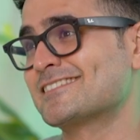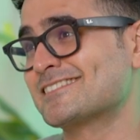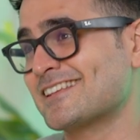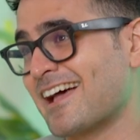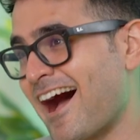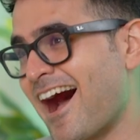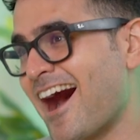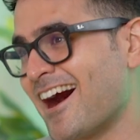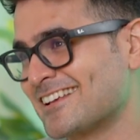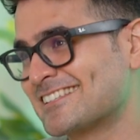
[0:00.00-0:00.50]
is
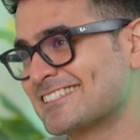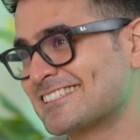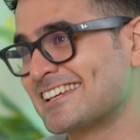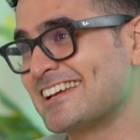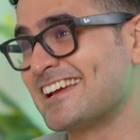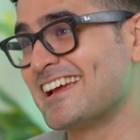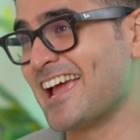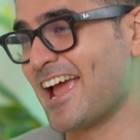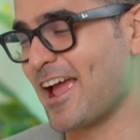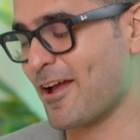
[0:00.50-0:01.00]
asked
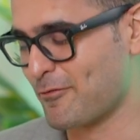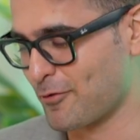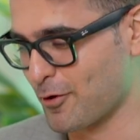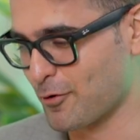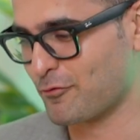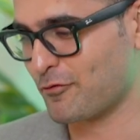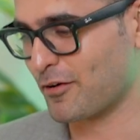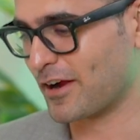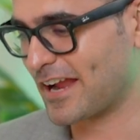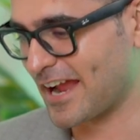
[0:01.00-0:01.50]
if
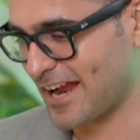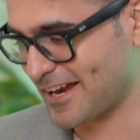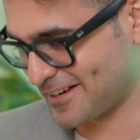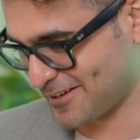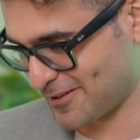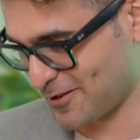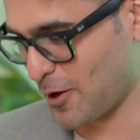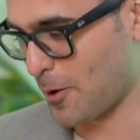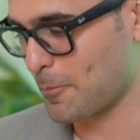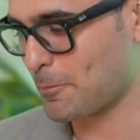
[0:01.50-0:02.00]
you forget
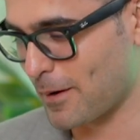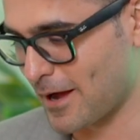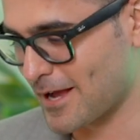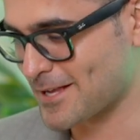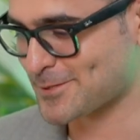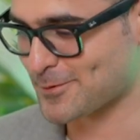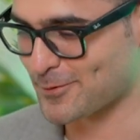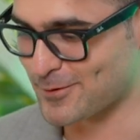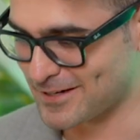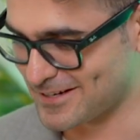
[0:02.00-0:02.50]
your
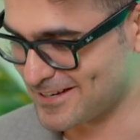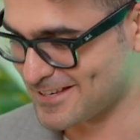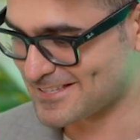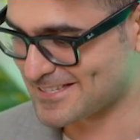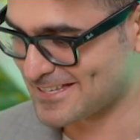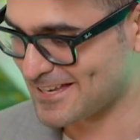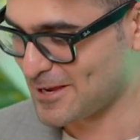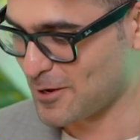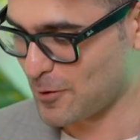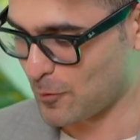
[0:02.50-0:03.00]
password
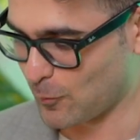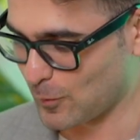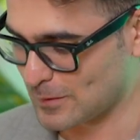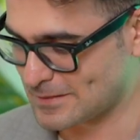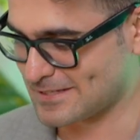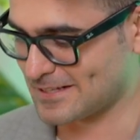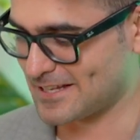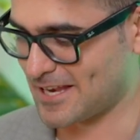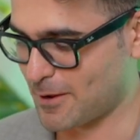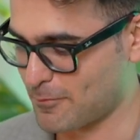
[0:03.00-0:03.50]
is,
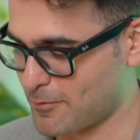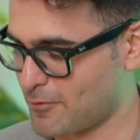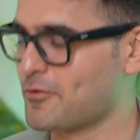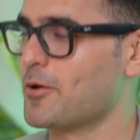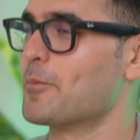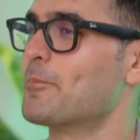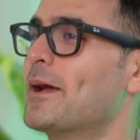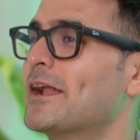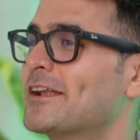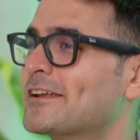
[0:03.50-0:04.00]
what's the name of
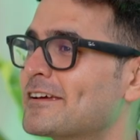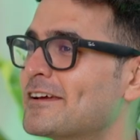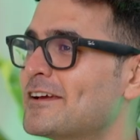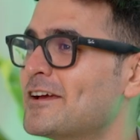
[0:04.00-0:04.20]
your pet?